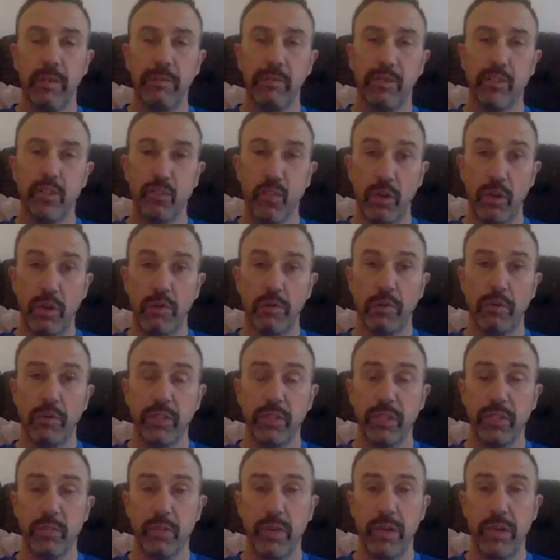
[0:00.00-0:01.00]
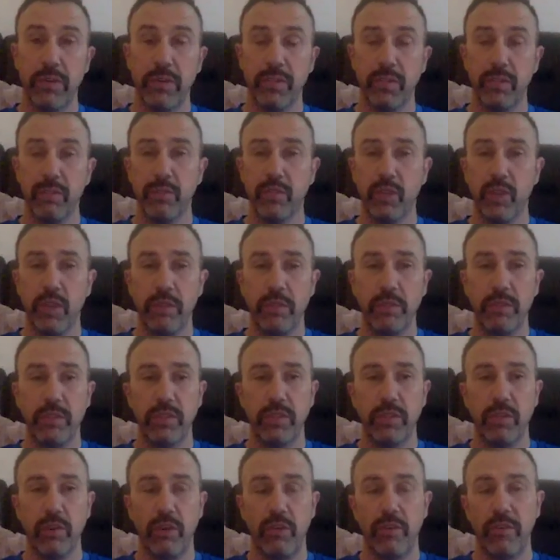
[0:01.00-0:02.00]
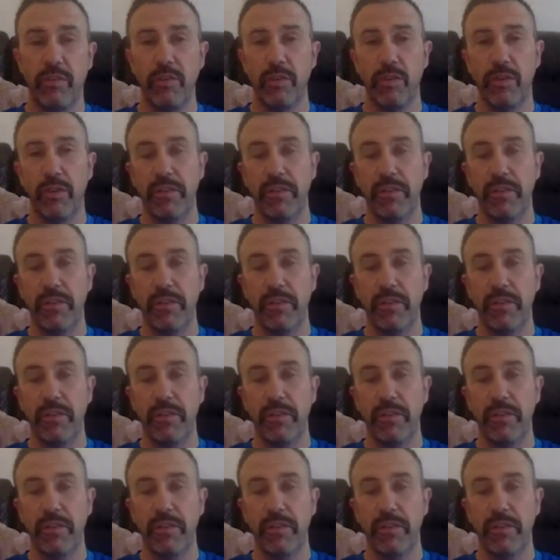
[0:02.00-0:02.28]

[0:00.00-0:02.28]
struggles as well sometimes, to offer,